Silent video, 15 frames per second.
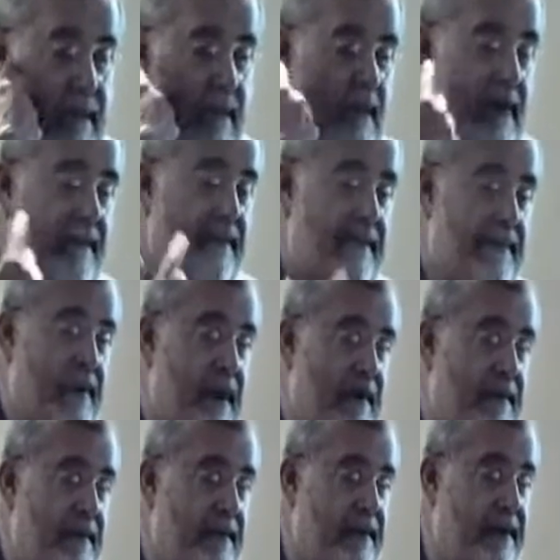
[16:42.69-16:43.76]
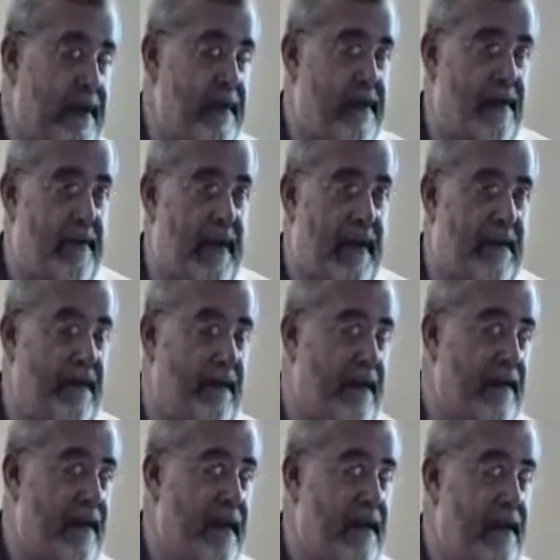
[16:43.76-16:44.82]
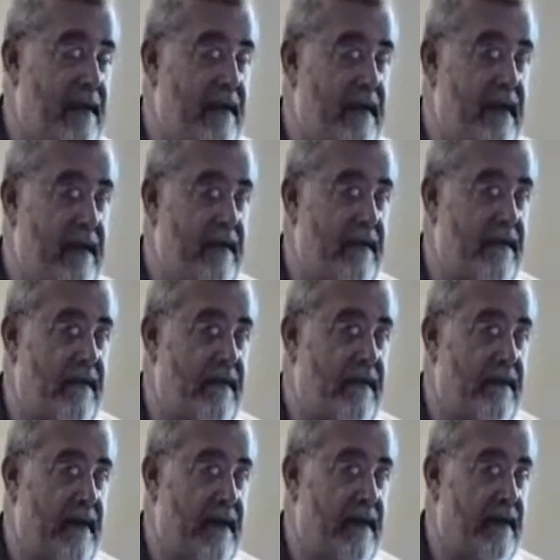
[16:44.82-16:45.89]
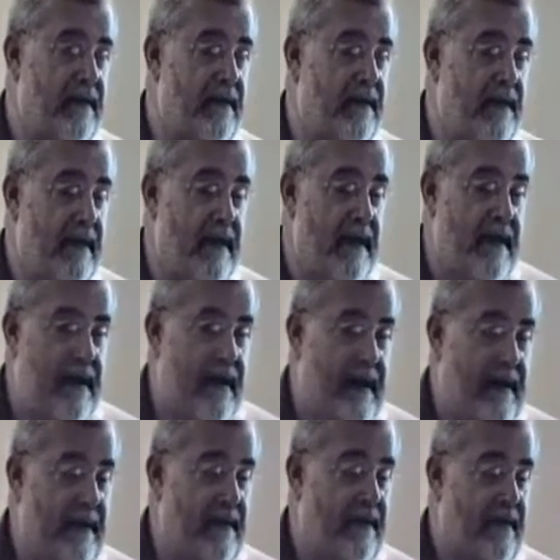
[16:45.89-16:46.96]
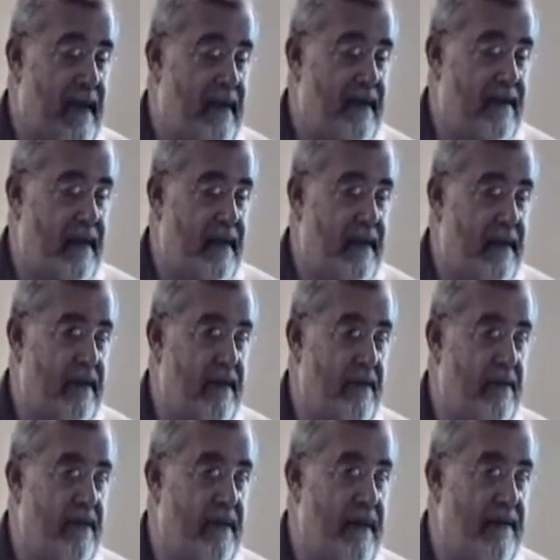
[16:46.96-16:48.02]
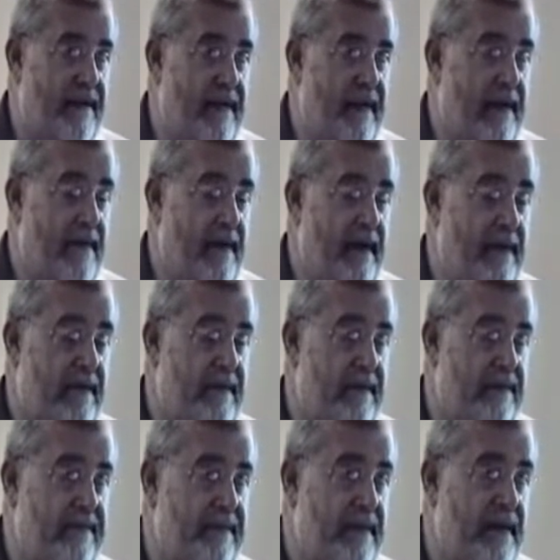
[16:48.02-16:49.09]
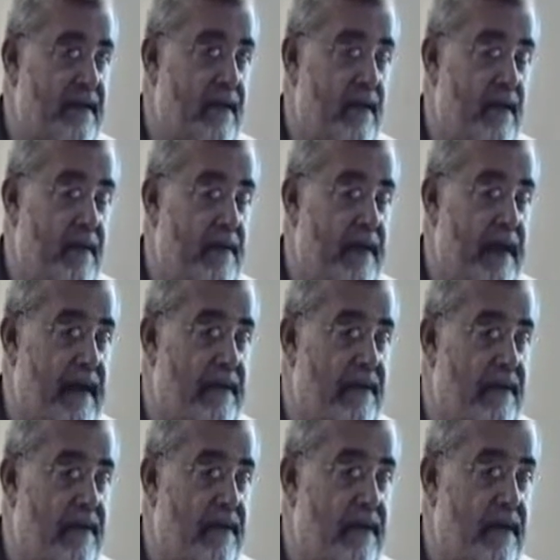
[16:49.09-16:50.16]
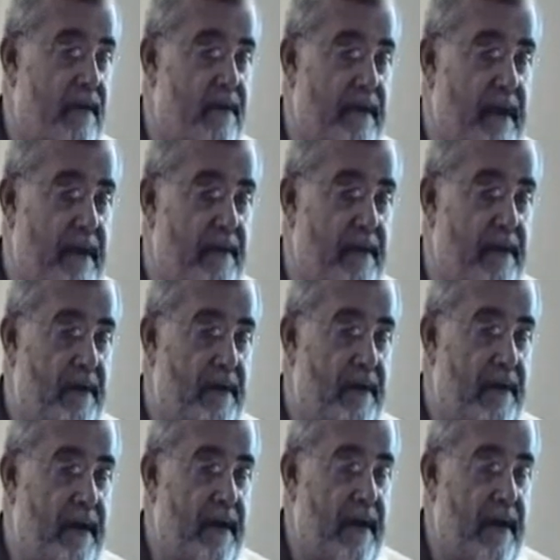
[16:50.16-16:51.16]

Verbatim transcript: Well, probably they're about the 10th dentist that's done this. And this guy's thinking to himself anyway, these oral appliances are no damn good.